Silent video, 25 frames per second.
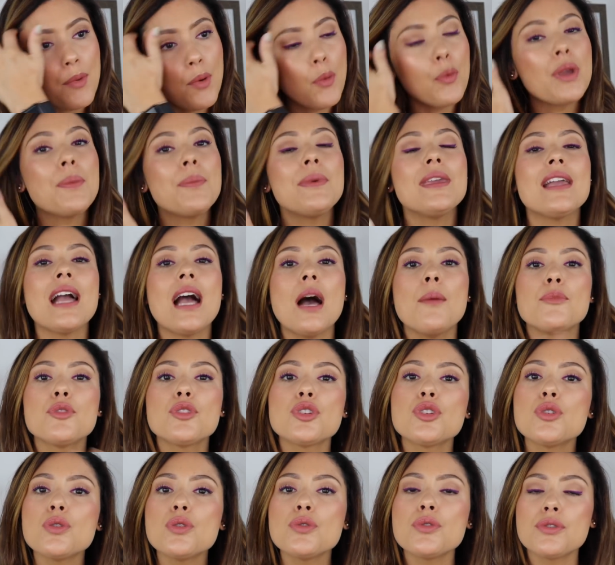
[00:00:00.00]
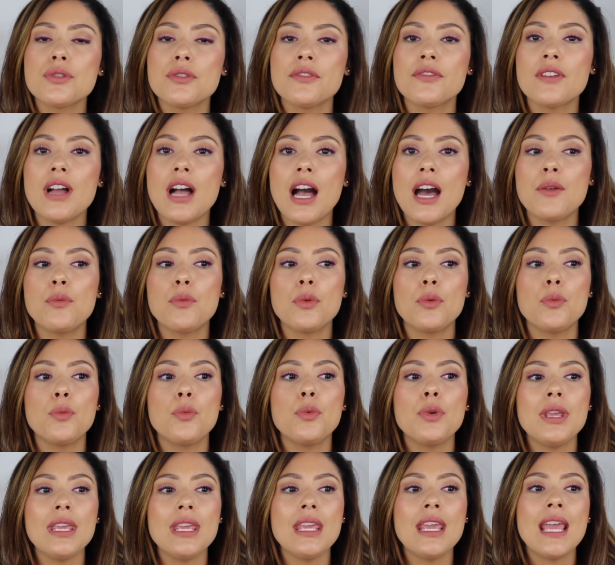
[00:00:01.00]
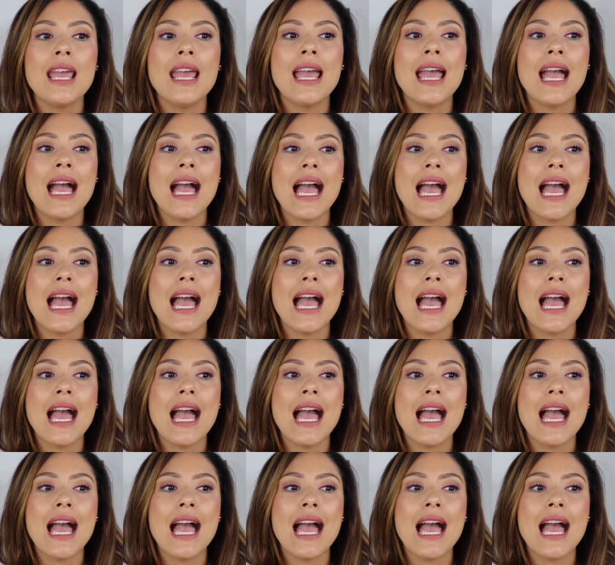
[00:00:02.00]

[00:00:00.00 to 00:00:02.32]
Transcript: We become children of God when we